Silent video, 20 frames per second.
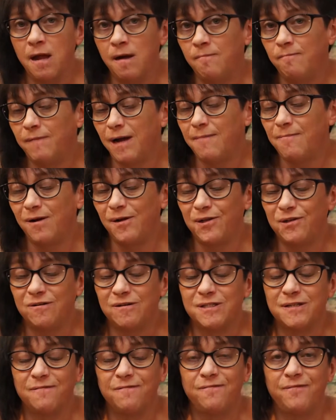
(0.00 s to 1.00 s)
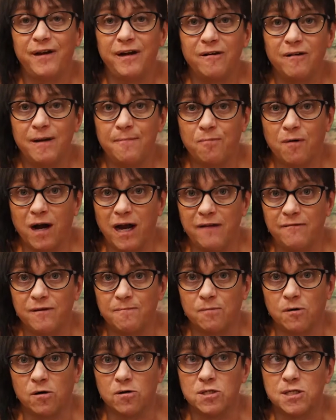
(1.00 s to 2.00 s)
My mother is a very private
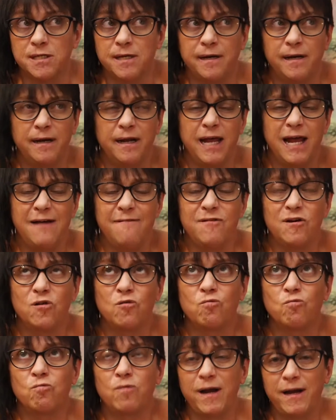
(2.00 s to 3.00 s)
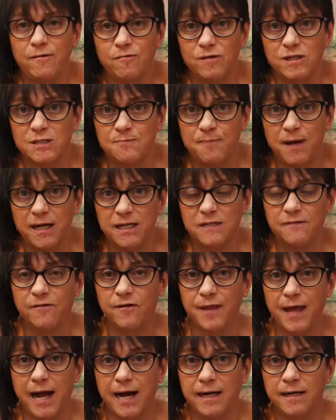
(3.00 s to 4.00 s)
person, and I have a great respect for
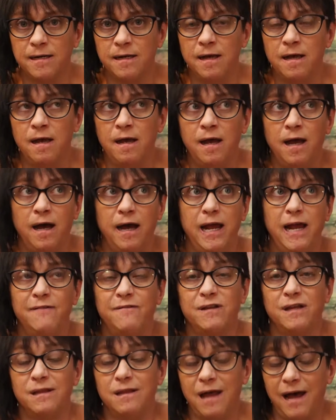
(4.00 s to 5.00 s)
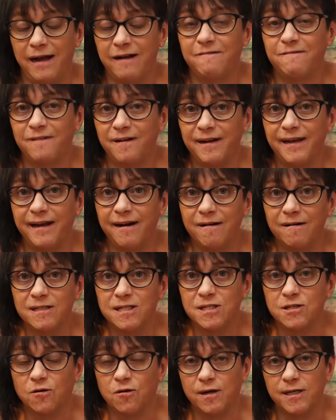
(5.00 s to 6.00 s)
that. I have a lot of funny art
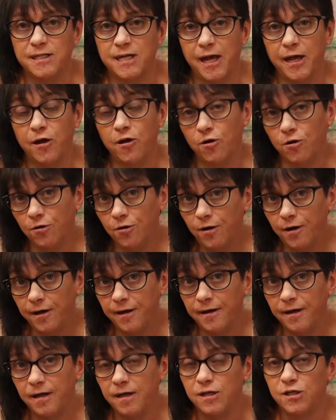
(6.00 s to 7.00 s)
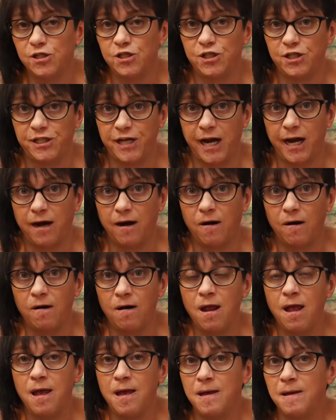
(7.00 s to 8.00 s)
stories I could share,
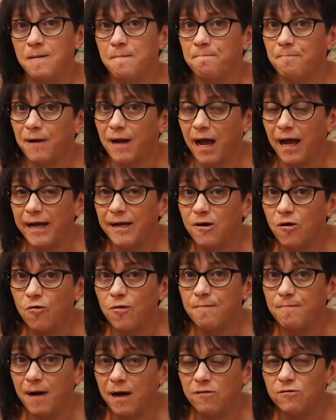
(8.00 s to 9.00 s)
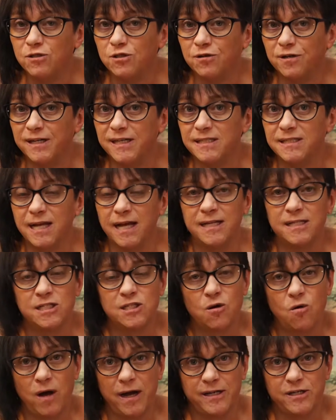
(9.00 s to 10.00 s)
but I know the boundaries, and
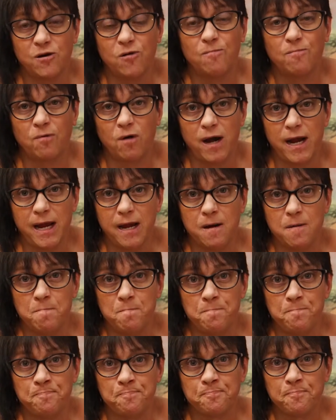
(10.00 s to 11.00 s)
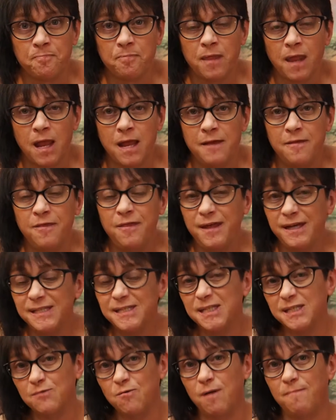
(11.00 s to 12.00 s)
so I don't break them.
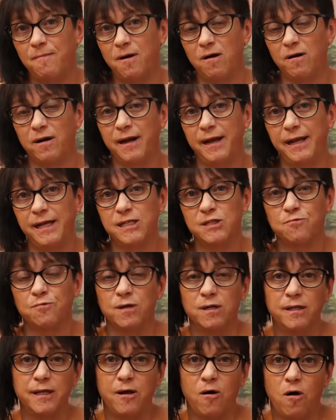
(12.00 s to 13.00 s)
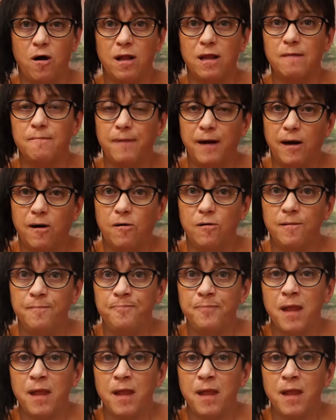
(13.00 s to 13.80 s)
This is what marketing is really all about.